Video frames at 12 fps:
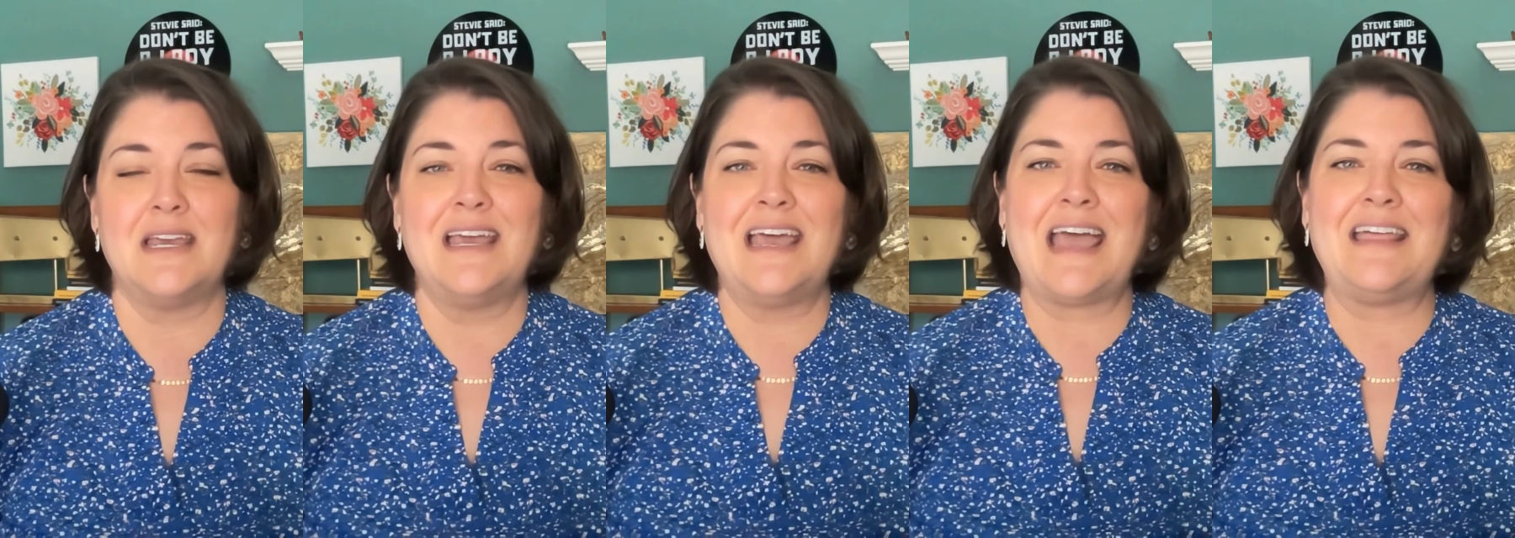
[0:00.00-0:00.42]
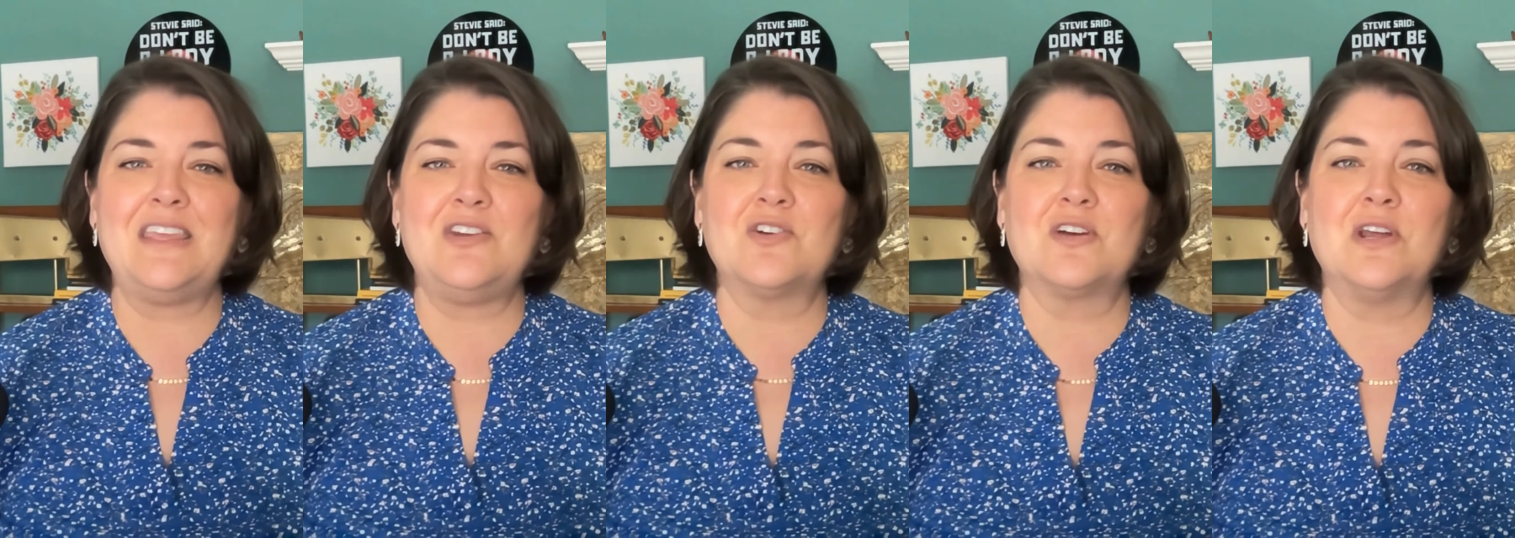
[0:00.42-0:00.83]
and
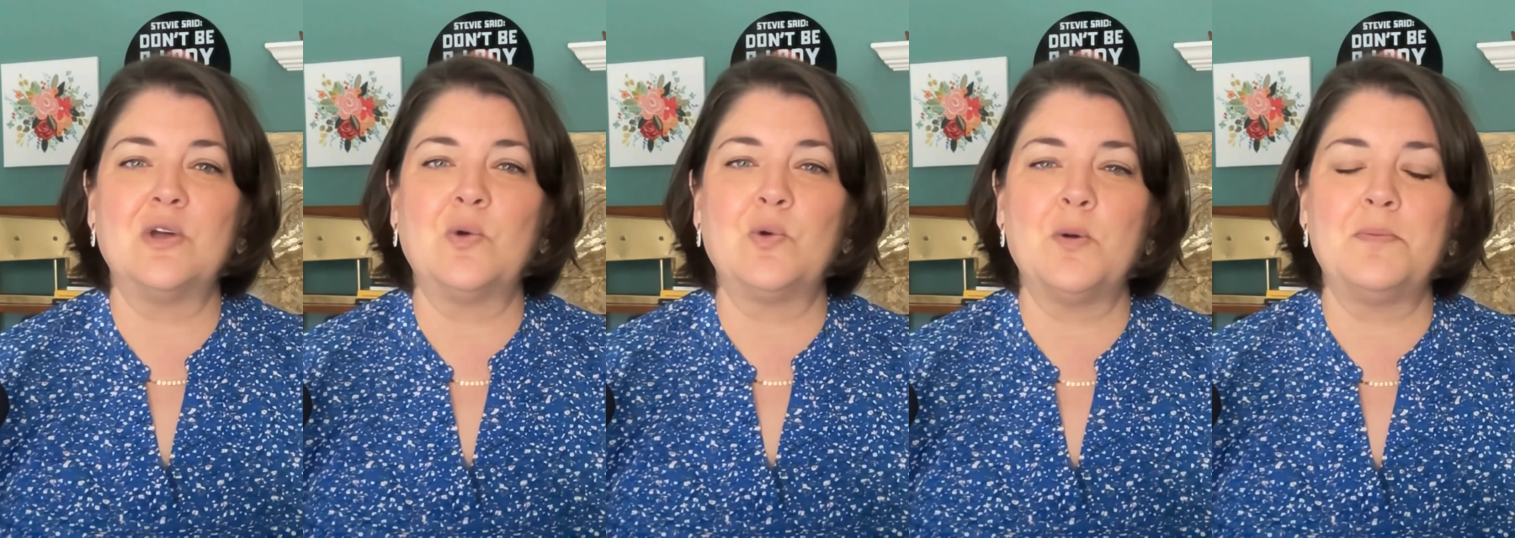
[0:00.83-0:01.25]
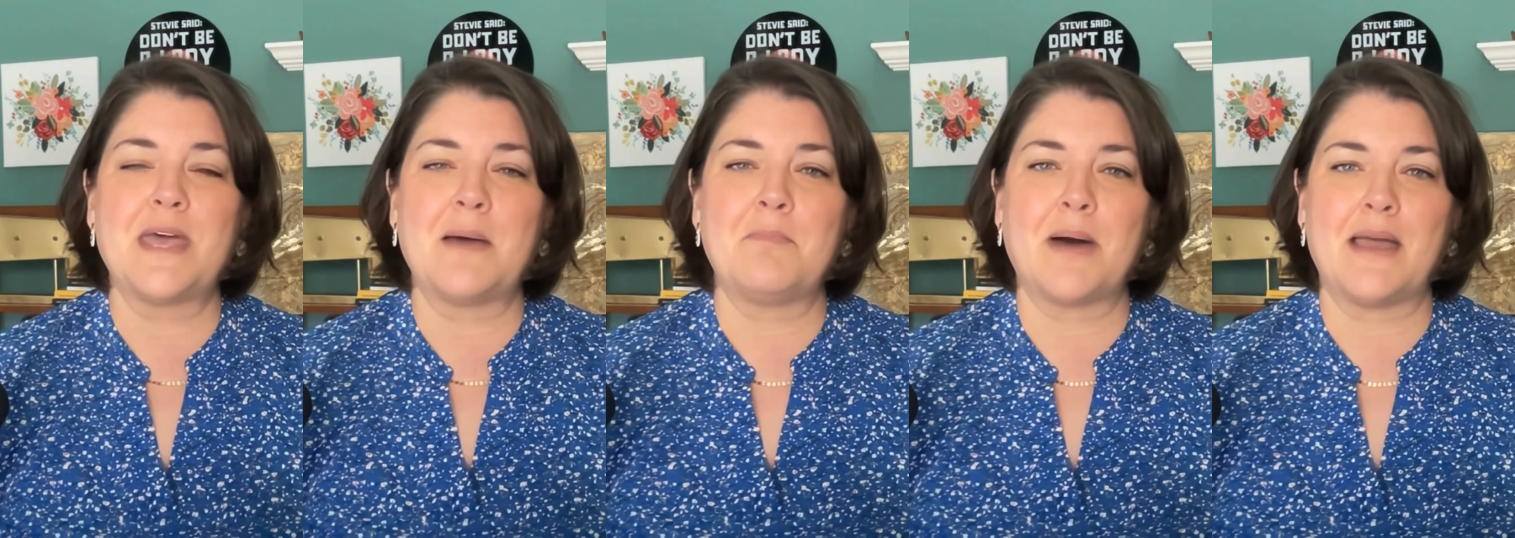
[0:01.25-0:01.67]
then you're going to group
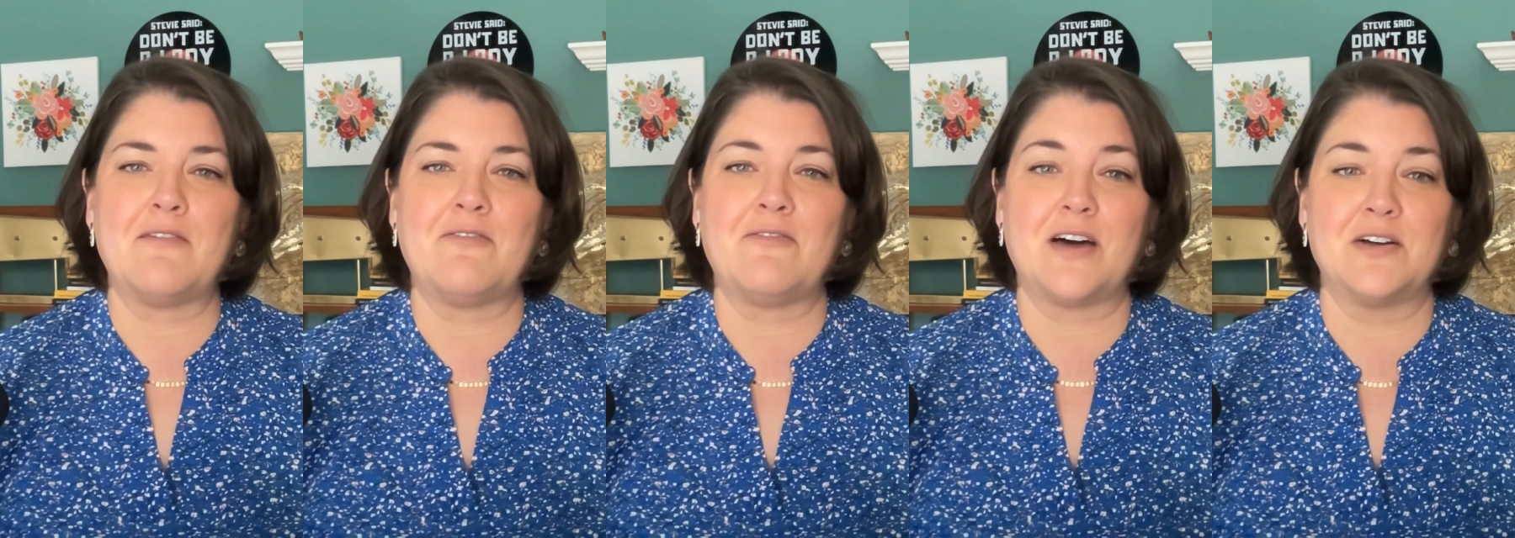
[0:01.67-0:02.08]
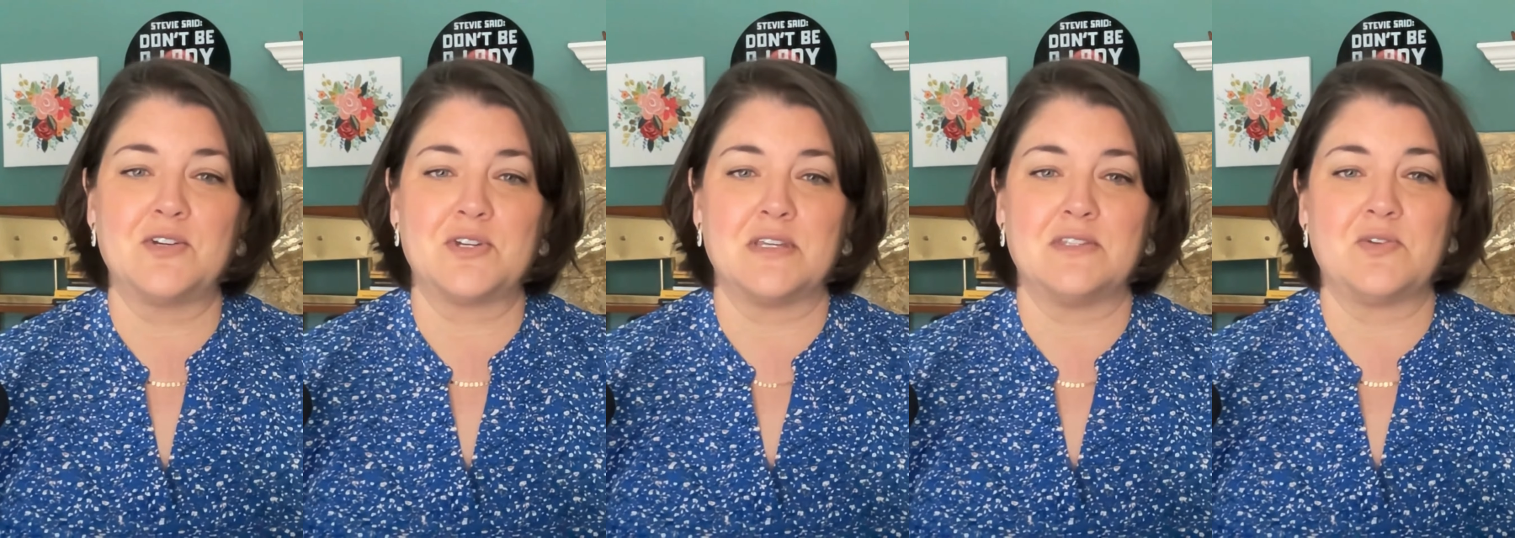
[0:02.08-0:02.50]
that by
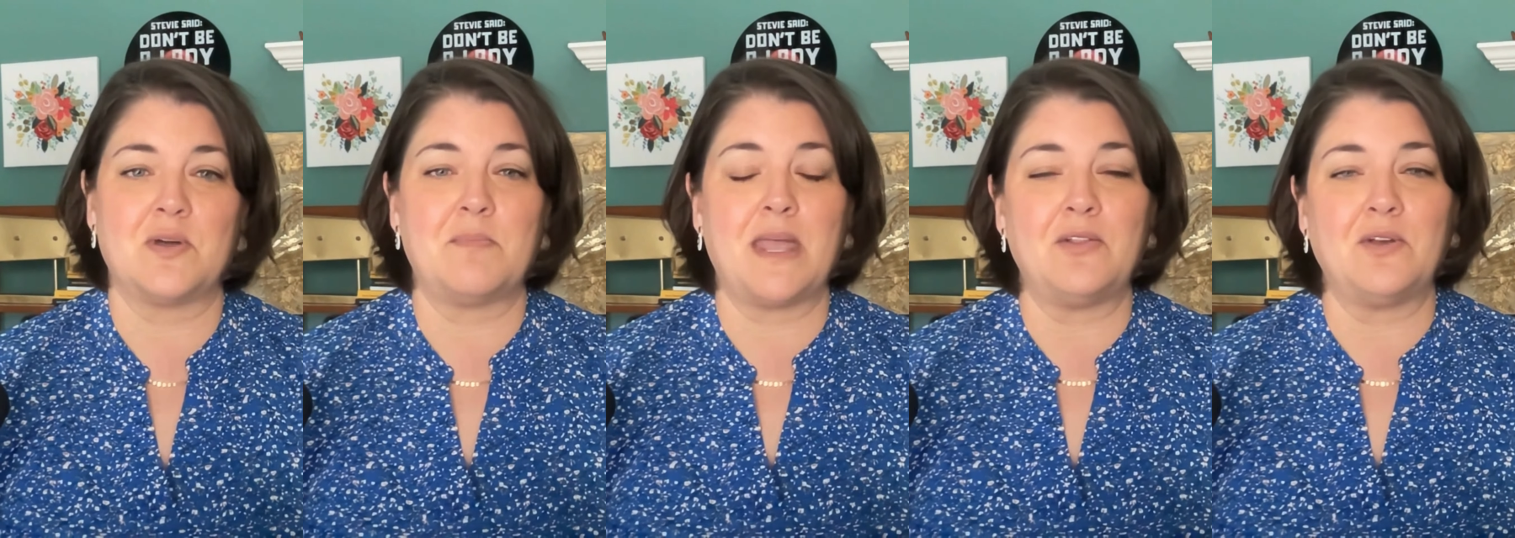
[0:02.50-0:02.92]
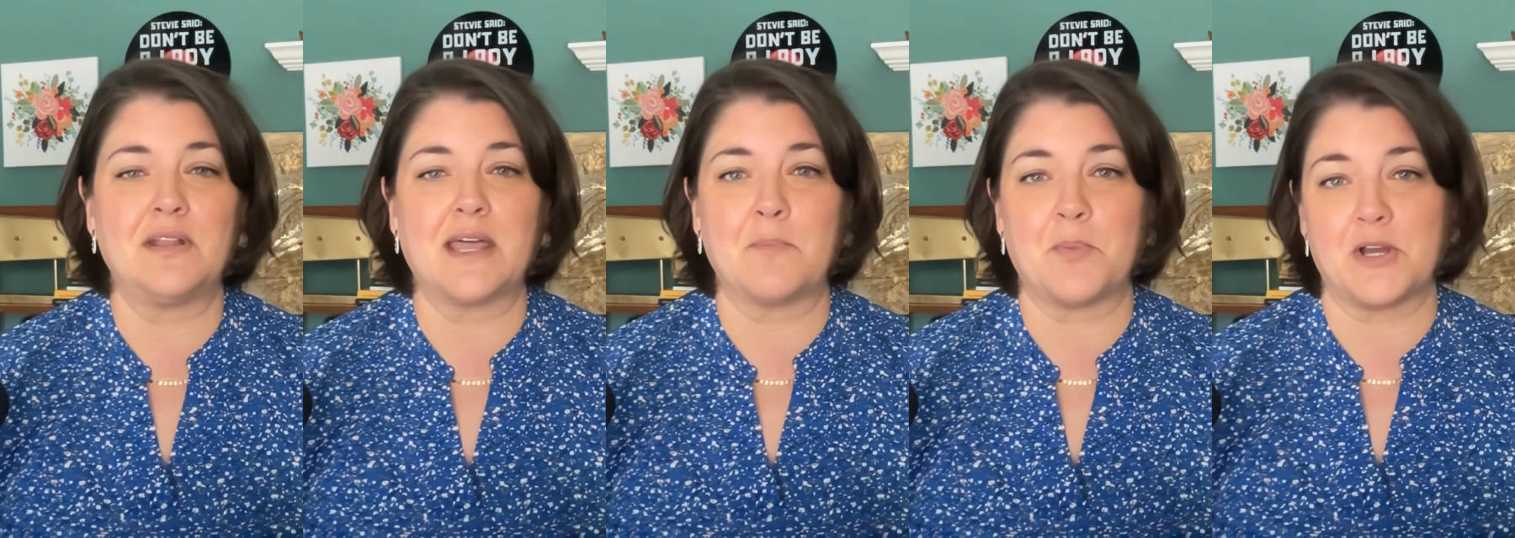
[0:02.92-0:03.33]
function. So it may look
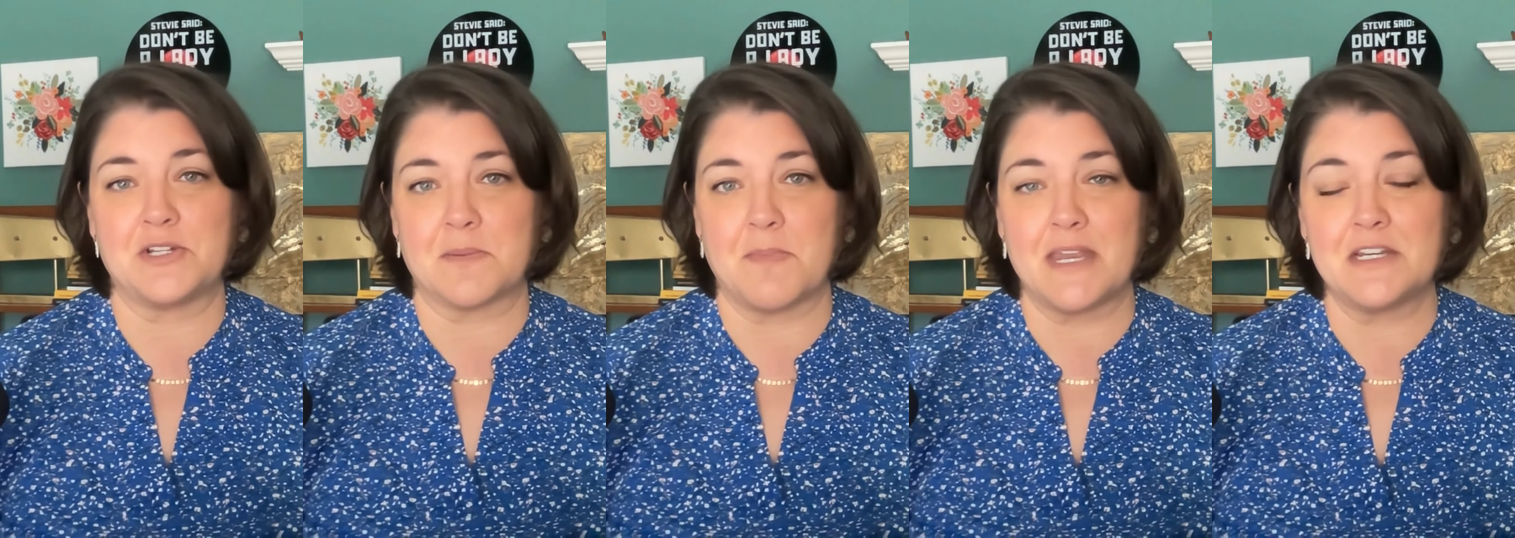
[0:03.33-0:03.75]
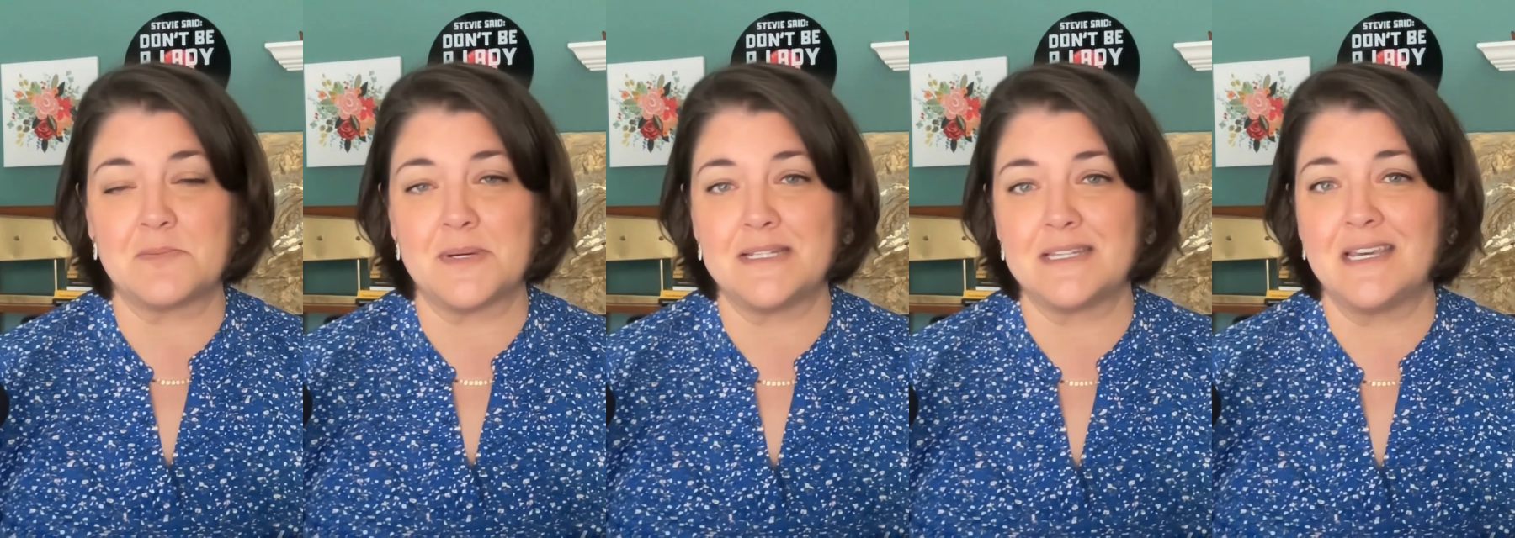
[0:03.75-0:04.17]
like project
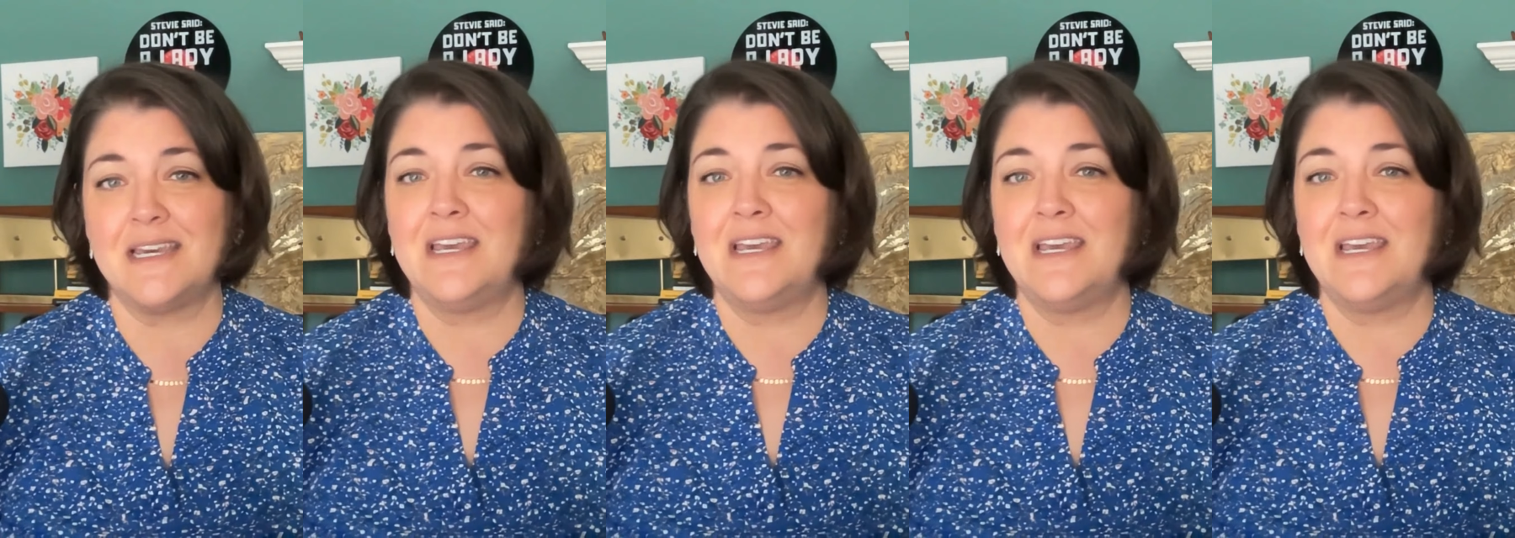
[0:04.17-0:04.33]
management.